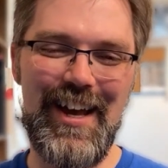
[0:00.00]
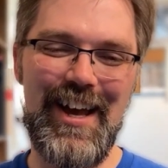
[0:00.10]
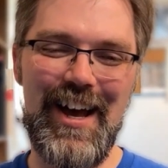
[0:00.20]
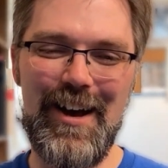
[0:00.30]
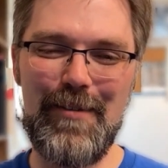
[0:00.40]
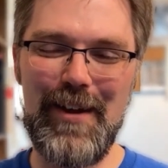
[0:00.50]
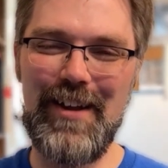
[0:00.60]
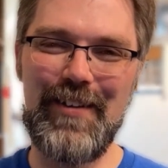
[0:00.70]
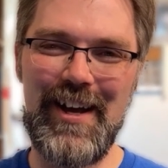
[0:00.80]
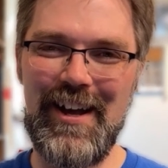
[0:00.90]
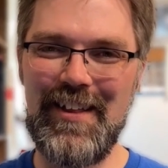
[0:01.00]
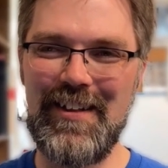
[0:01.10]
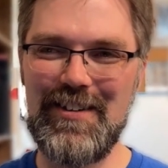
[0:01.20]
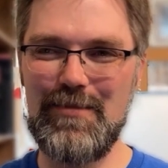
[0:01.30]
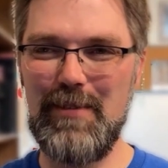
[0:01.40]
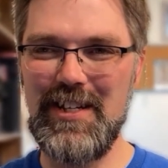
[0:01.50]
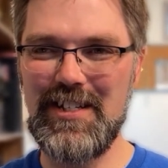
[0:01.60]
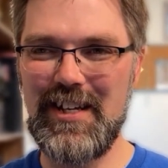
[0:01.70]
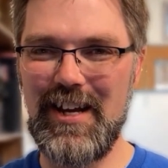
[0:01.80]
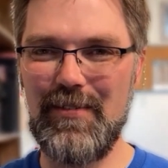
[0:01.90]
Uh, anyway, I thought this would be
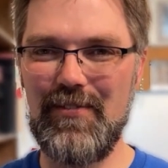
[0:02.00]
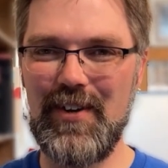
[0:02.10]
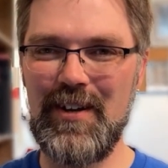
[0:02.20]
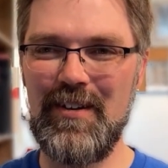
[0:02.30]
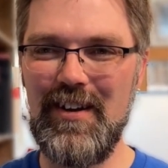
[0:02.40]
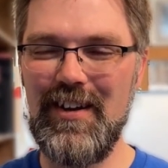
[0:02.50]
just kind of a fun